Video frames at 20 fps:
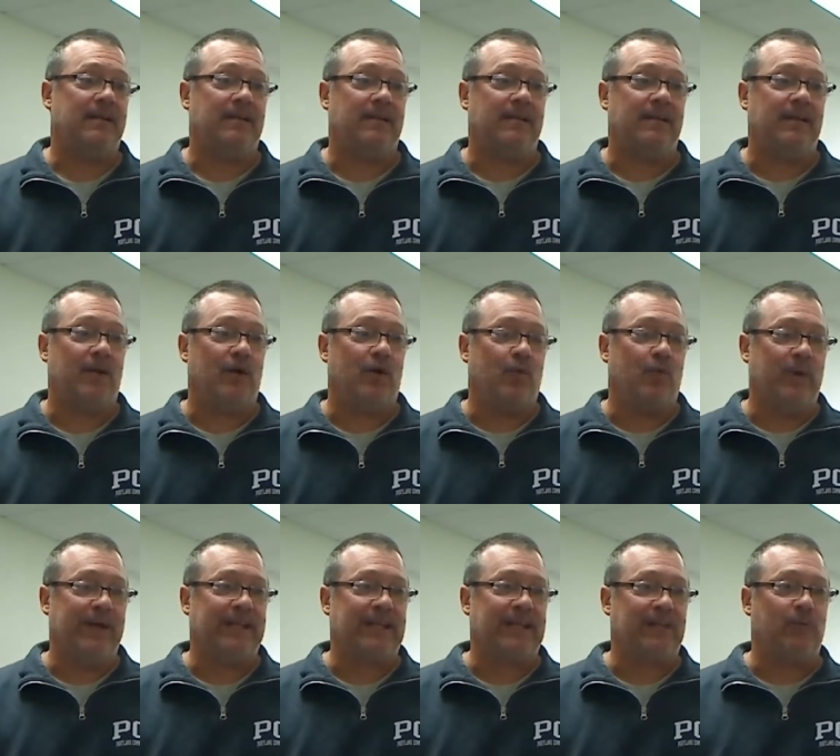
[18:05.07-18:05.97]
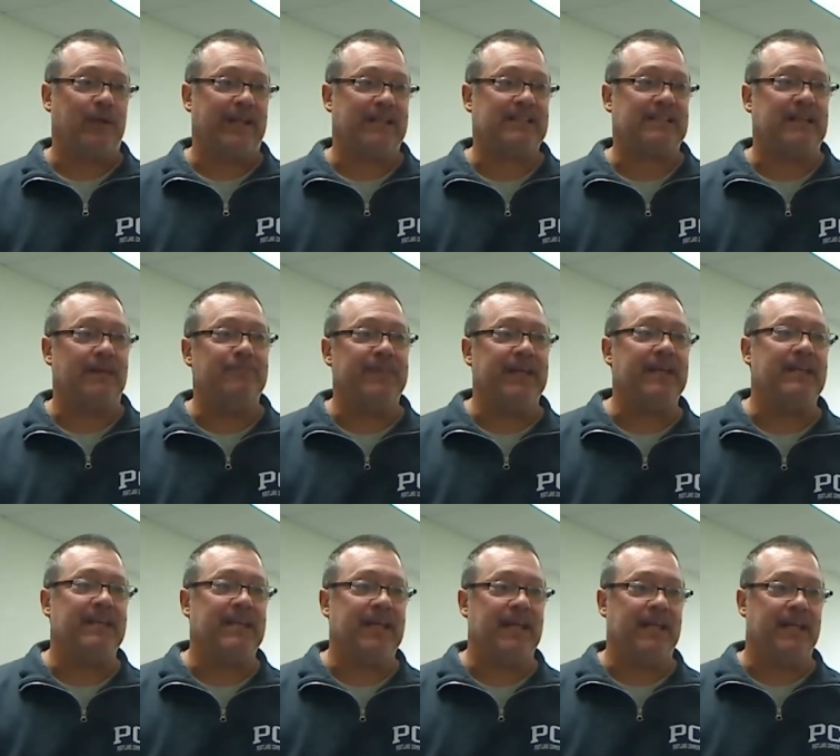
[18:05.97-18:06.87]
with
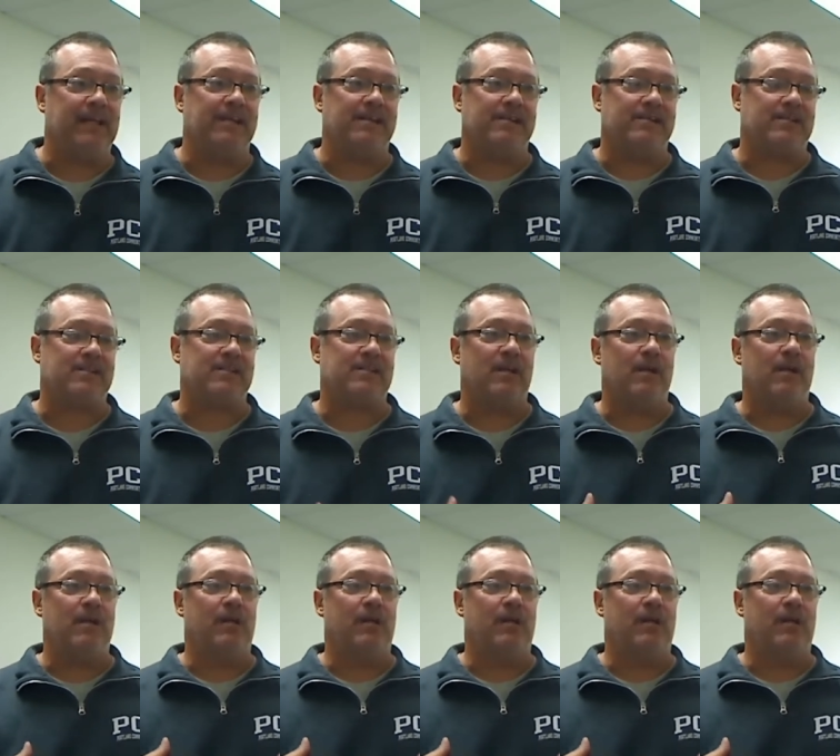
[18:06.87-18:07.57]
something that is